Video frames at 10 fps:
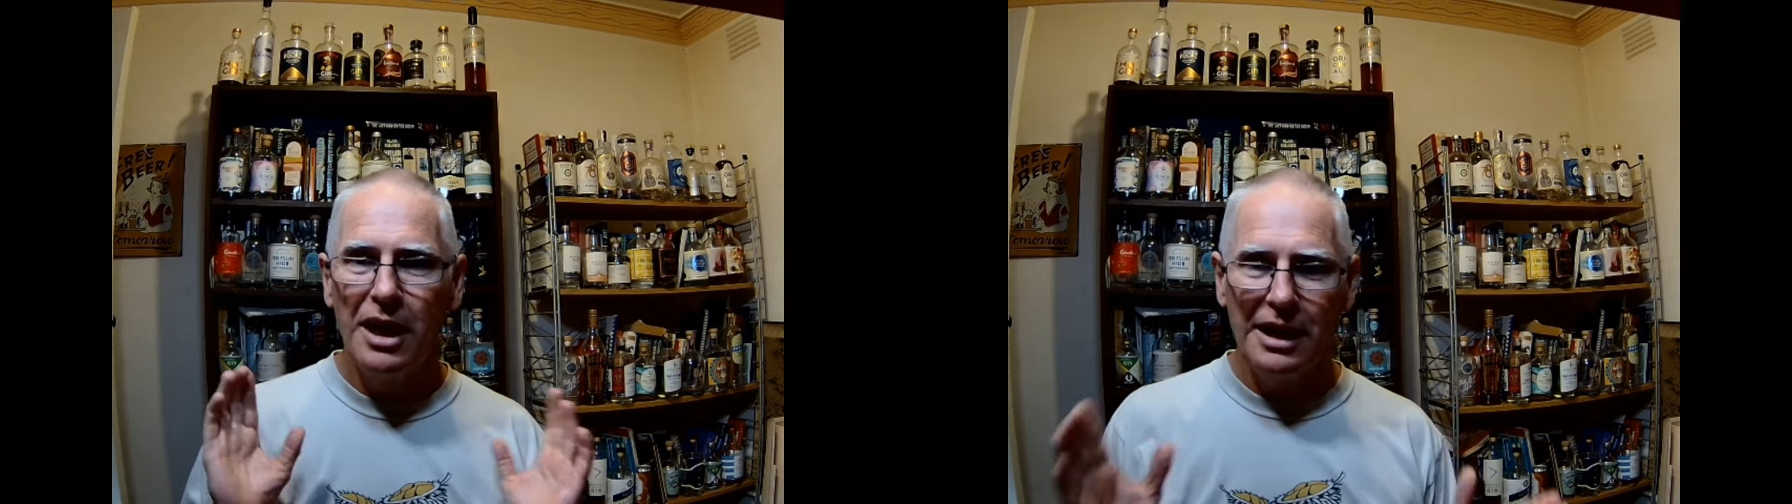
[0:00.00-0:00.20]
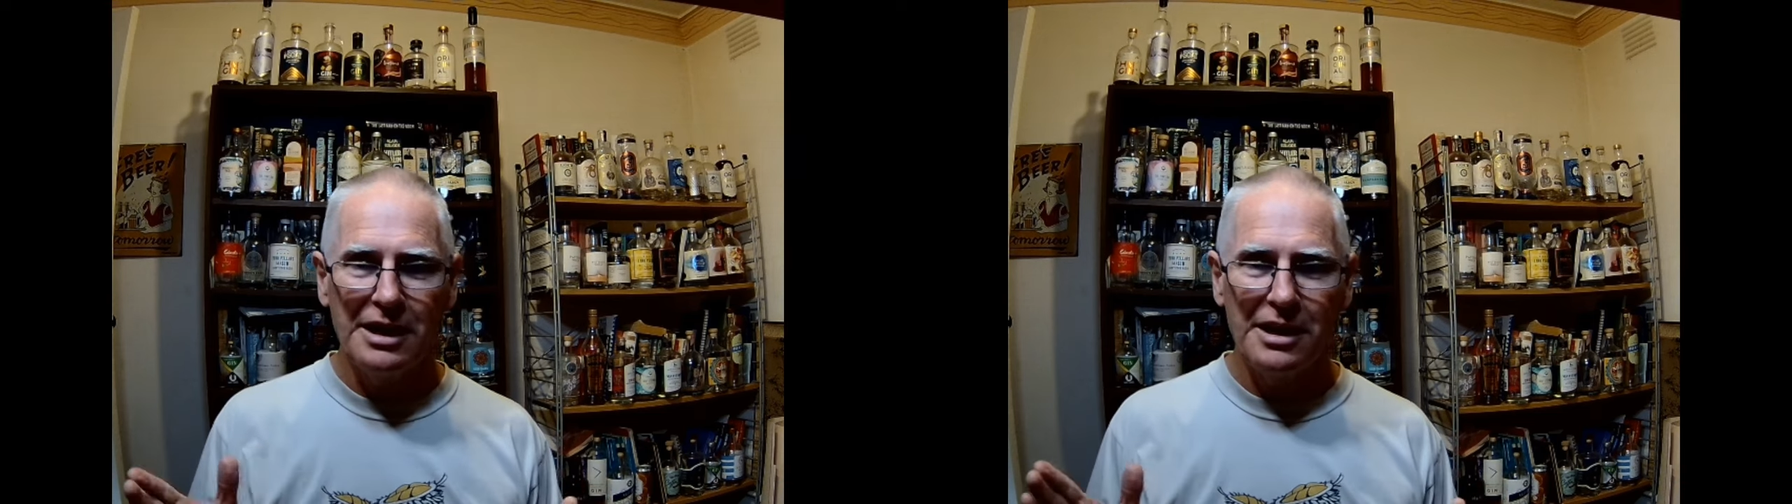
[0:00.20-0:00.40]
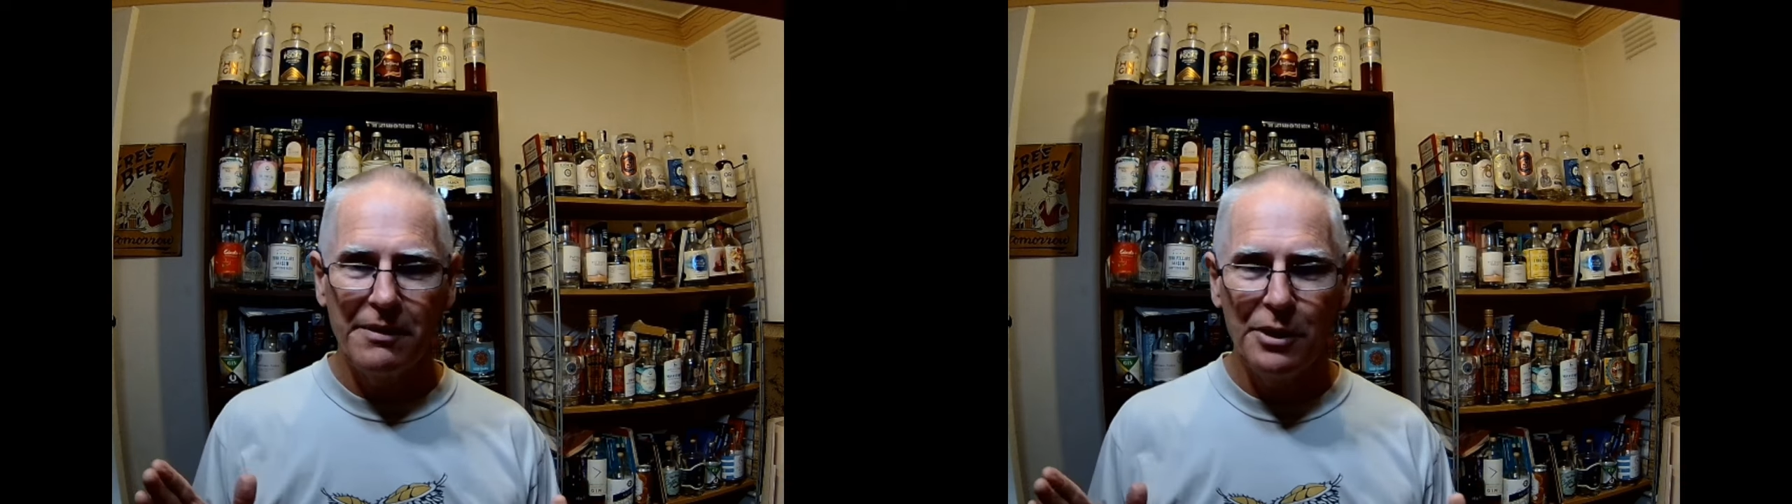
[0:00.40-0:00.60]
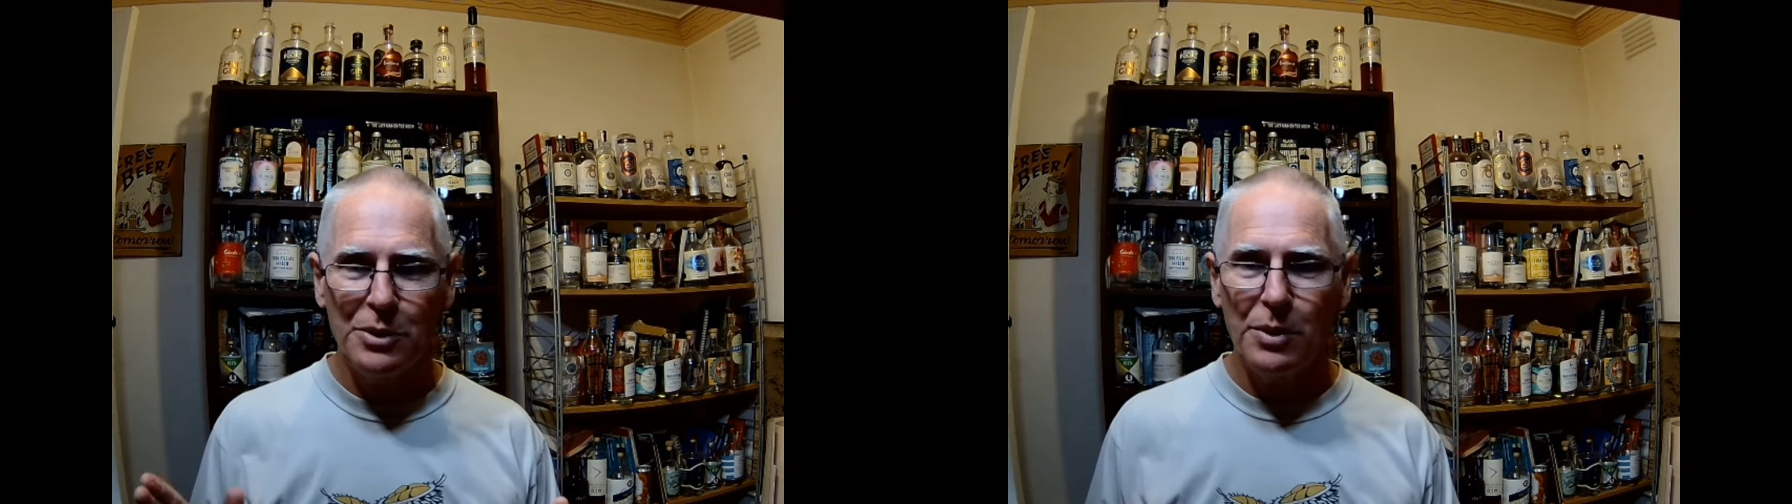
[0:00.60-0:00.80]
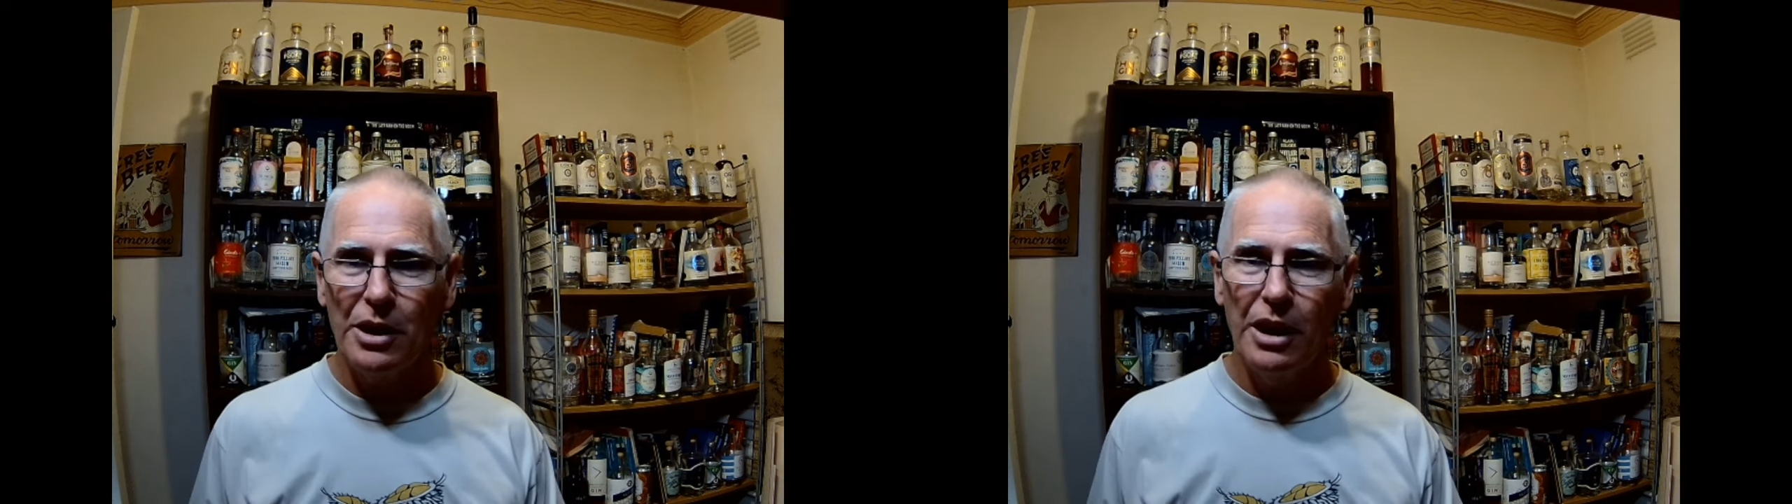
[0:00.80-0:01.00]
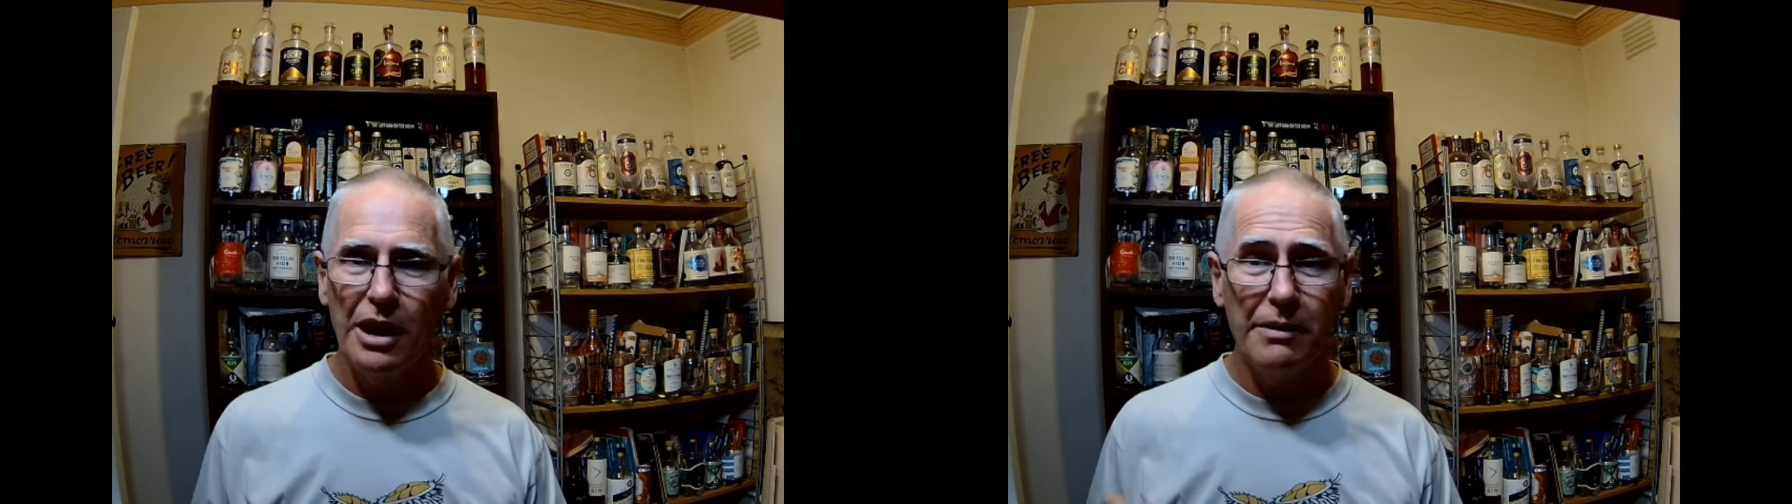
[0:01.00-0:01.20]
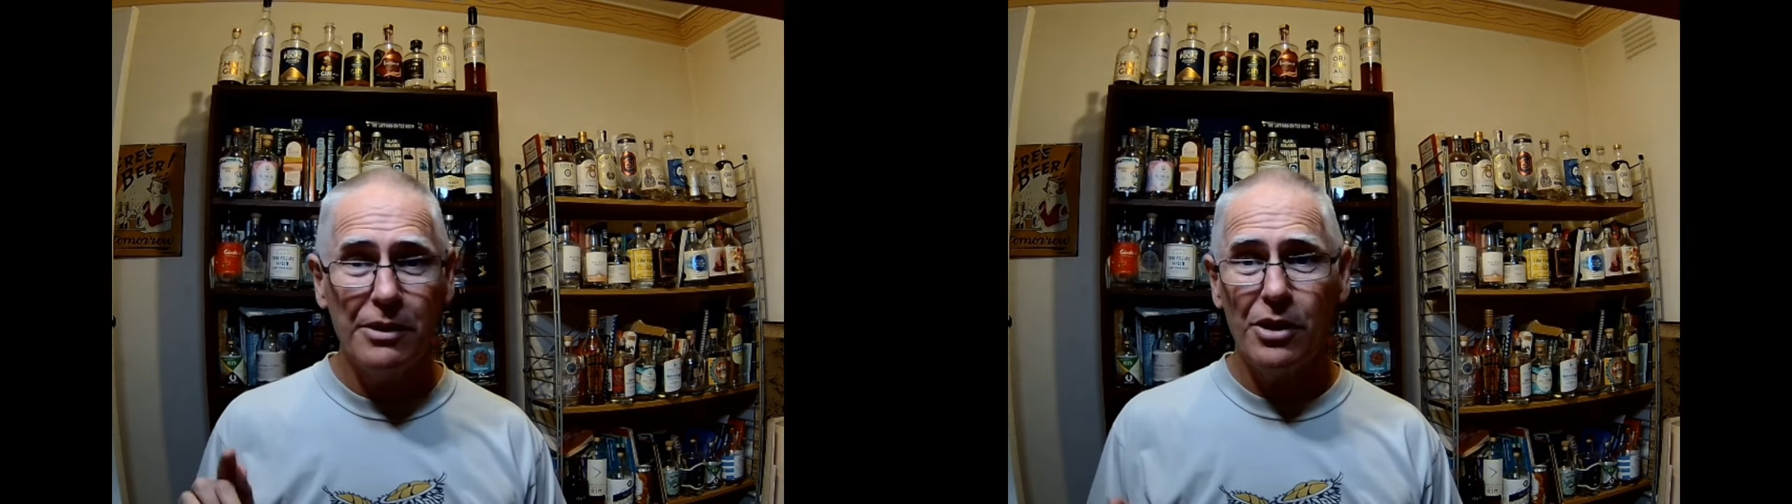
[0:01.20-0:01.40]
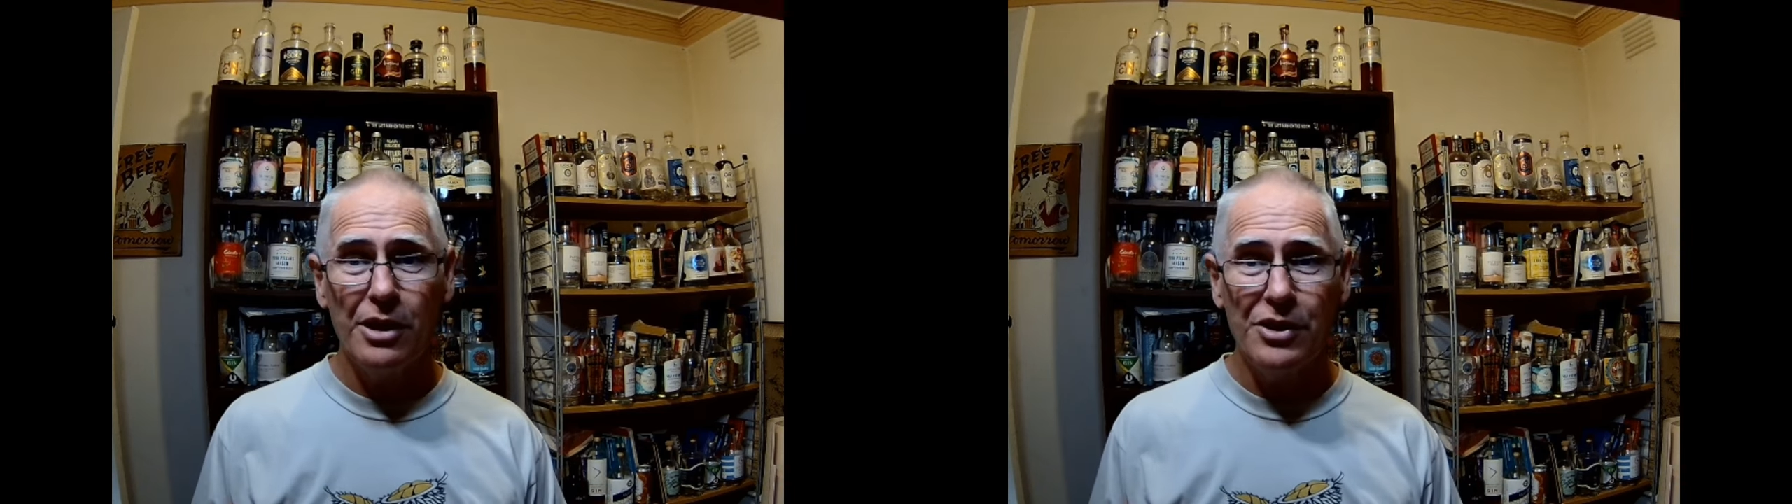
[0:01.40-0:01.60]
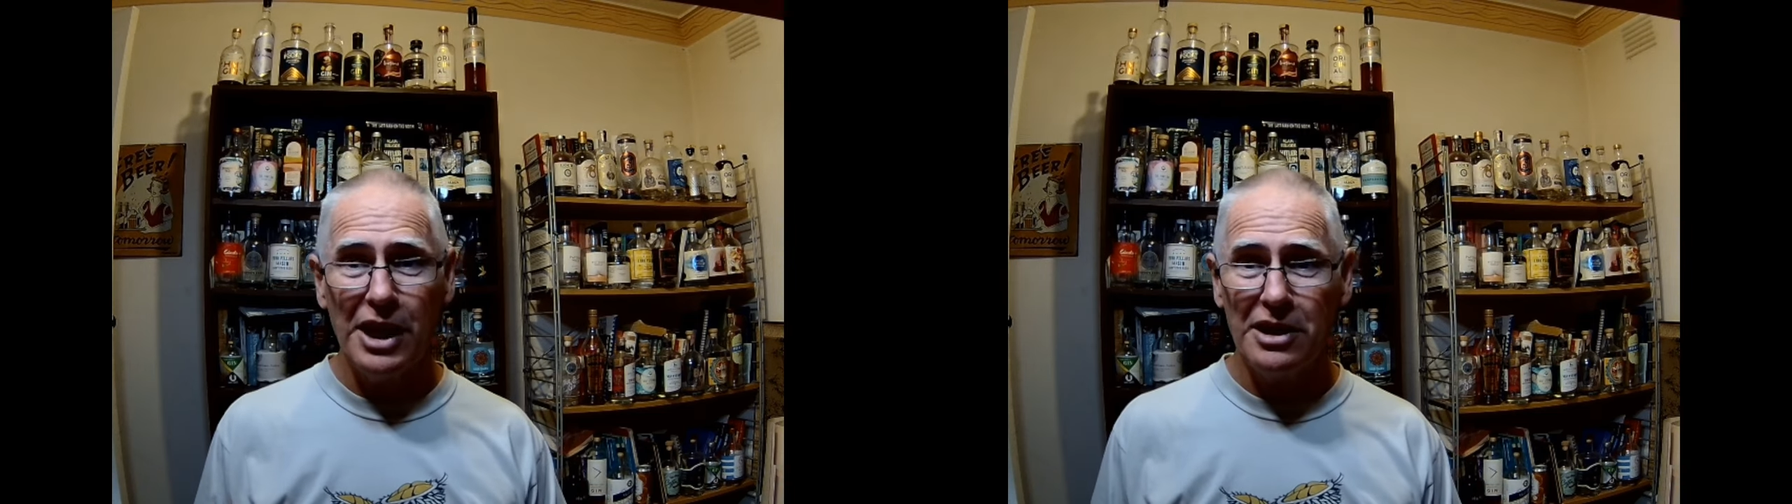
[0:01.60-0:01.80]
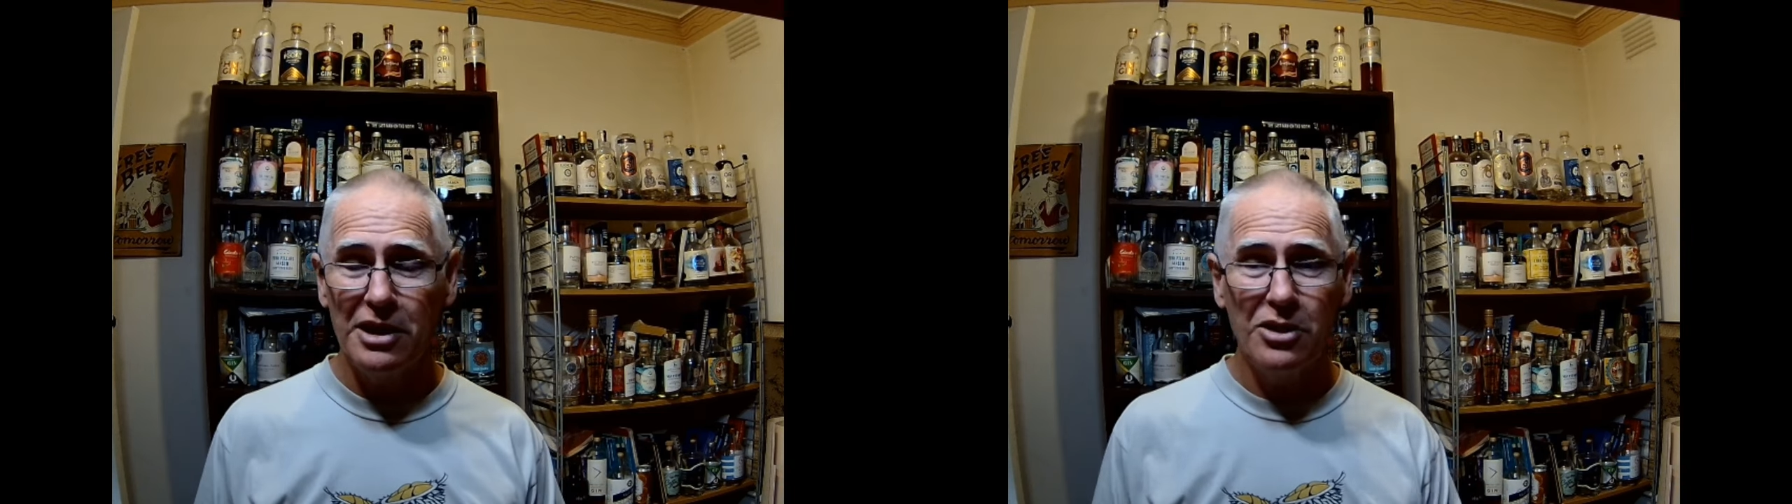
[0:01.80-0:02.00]
It's the first way I ever tried
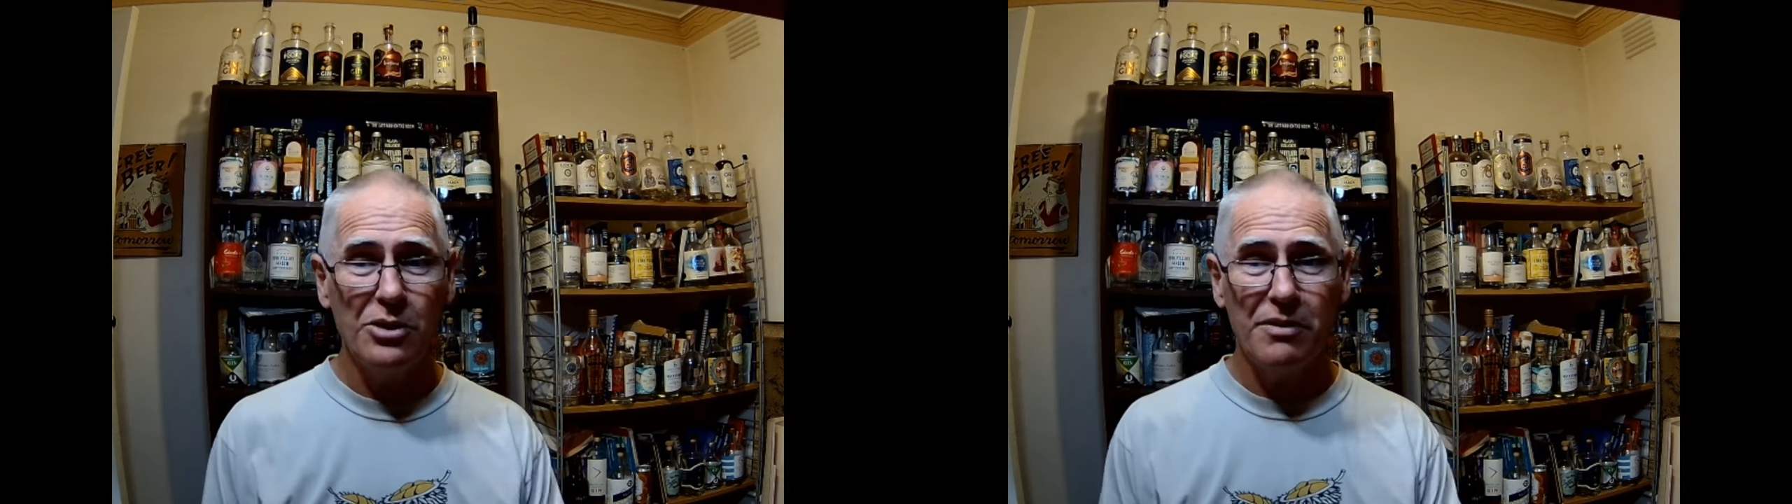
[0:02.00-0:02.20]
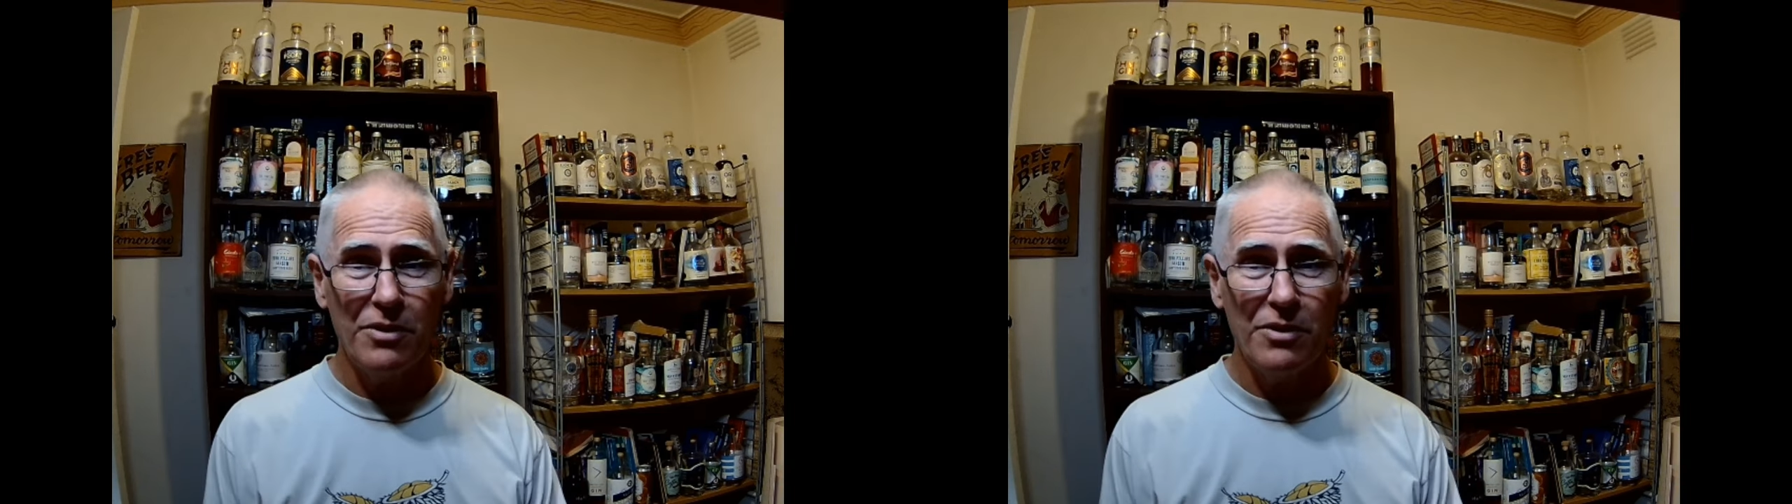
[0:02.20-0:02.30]
Jack Daniels